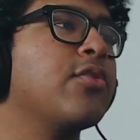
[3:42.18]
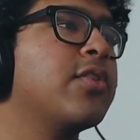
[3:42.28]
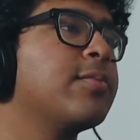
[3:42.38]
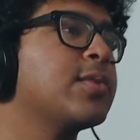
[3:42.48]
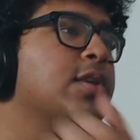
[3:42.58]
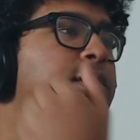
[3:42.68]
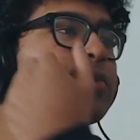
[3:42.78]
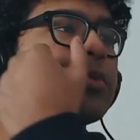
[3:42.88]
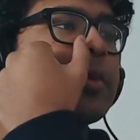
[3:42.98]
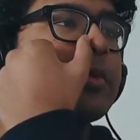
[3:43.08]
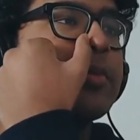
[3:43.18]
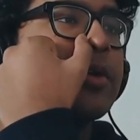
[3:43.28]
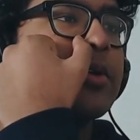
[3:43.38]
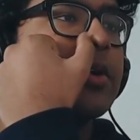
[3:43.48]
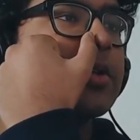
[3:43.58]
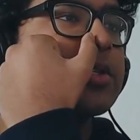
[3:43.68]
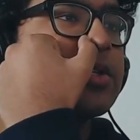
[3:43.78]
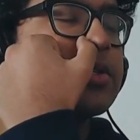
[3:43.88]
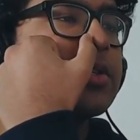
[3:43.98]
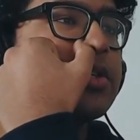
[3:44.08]
Your firm choice will be Imperial
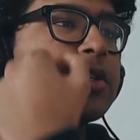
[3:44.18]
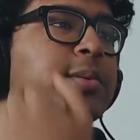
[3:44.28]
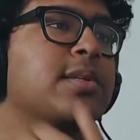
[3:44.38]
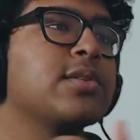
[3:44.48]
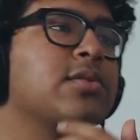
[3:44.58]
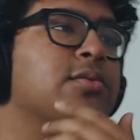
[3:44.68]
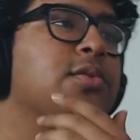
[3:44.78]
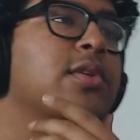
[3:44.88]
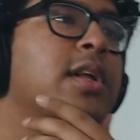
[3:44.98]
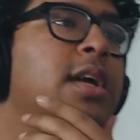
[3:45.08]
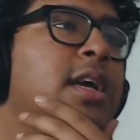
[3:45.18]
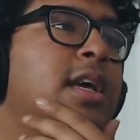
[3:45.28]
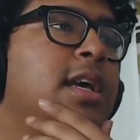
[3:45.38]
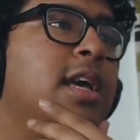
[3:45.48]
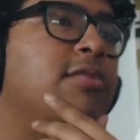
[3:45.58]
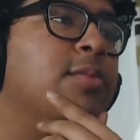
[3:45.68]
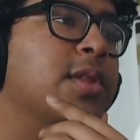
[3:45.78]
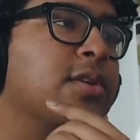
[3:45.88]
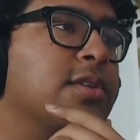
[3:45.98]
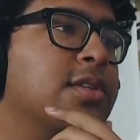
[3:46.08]
College London. You're expected to enroll if you
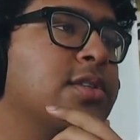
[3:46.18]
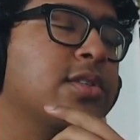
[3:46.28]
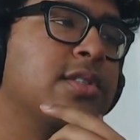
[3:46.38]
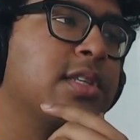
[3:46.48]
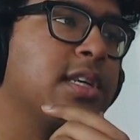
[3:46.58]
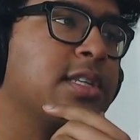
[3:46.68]
meet the conditions.